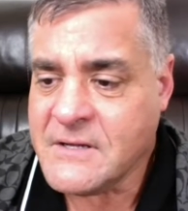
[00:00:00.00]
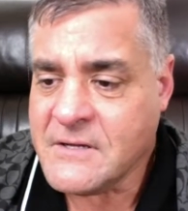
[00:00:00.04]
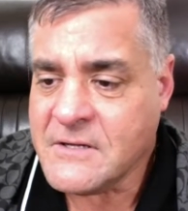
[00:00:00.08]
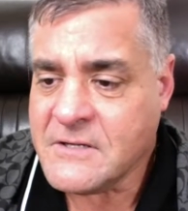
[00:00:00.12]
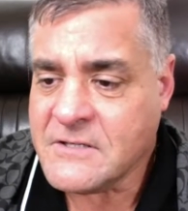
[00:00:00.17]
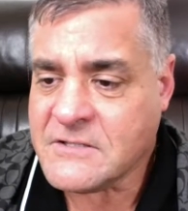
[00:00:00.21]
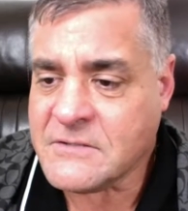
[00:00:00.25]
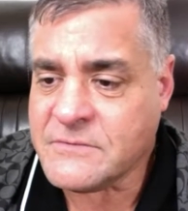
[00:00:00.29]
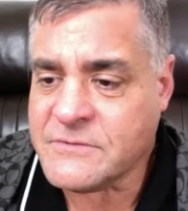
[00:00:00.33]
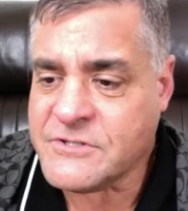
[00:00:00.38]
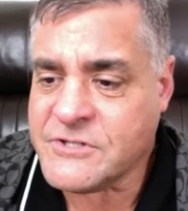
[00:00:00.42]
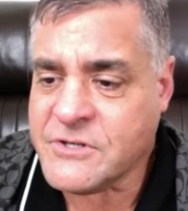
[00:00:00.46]

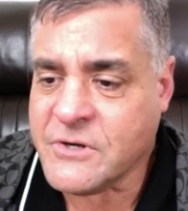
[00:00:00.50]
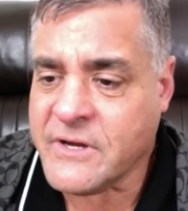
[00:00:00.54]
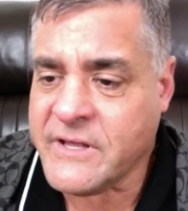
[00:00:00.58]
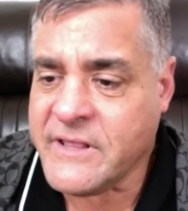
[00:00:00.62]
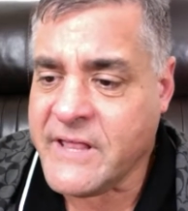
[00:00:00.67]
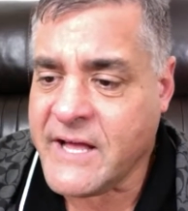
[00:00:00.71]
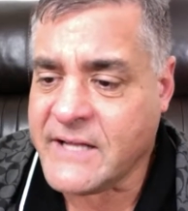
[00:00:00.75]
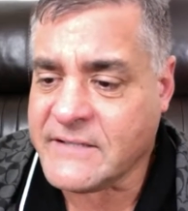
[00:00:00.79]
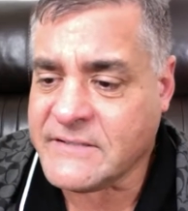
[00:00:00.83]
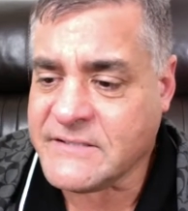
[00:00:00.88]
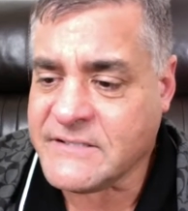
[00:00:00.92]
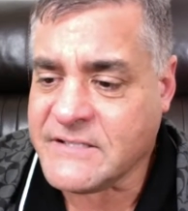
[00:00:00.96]
So enjoy
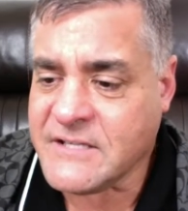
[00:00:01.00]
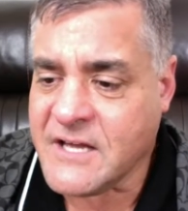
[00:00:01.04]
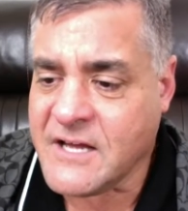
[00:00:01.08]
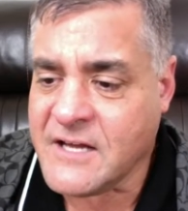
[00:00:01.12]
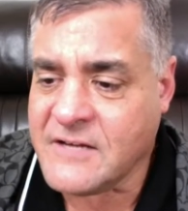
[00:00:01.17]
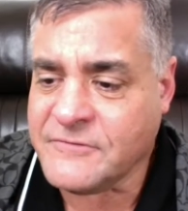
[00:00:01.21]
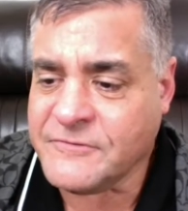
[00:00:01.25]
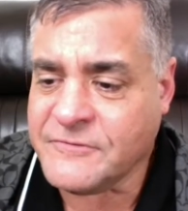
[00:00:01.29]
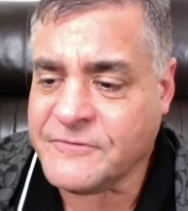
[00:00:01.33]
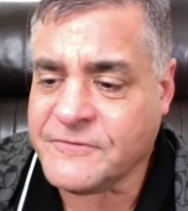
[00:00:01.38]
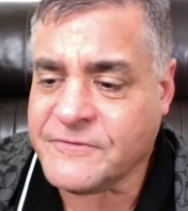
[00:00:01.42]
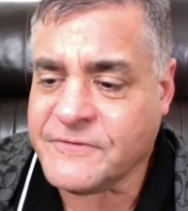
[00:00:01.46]
that
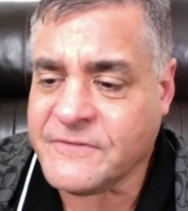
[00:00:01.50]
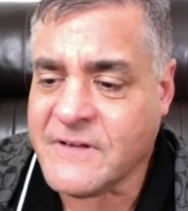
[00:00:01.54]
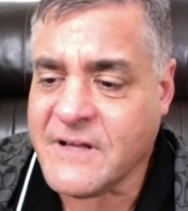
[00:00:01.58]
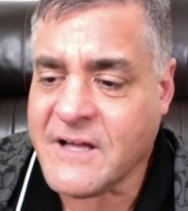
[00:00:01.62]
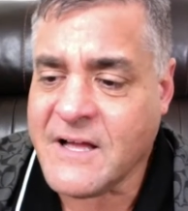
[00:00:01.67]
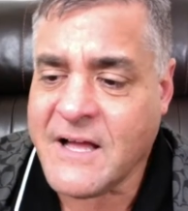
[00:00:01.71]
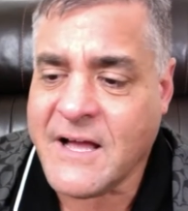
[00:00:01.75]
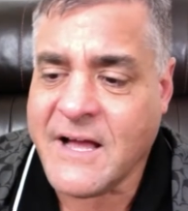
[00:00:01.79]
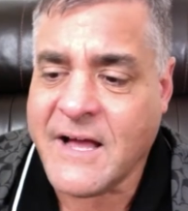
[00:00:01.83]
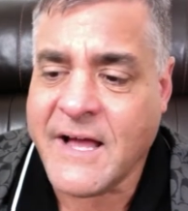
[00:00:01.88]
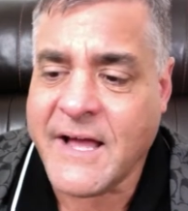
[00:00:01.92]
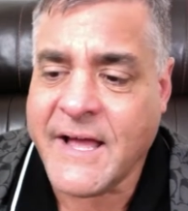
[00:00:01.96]
stuff.
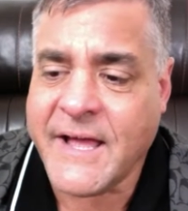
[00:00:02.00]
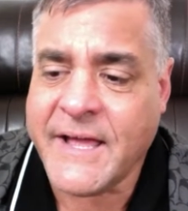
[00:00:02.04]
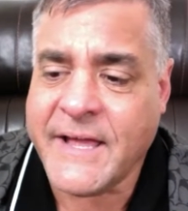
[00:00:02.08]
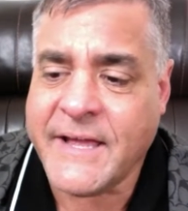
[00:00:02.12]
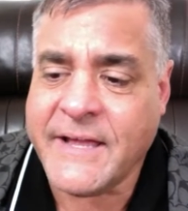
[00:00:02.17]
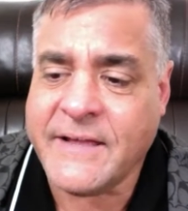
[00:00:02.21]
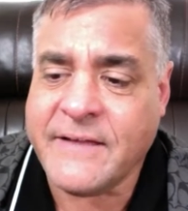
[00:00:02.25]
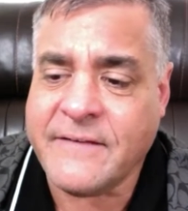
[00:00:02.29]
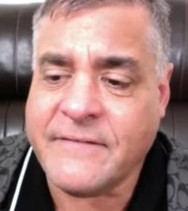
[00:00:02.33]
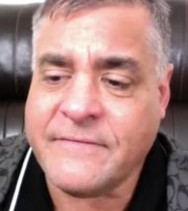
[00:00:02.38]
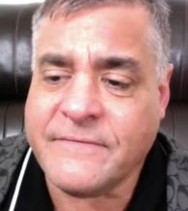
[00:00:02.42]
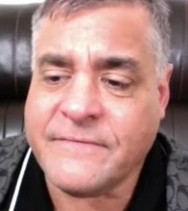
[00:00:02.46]

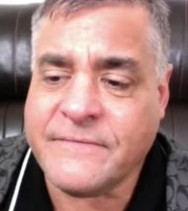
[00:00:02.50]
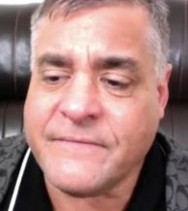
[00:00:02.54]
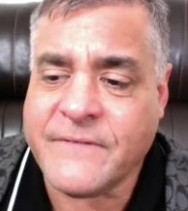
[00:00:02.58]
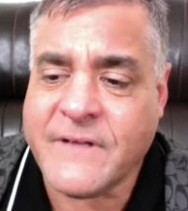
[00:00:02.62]
I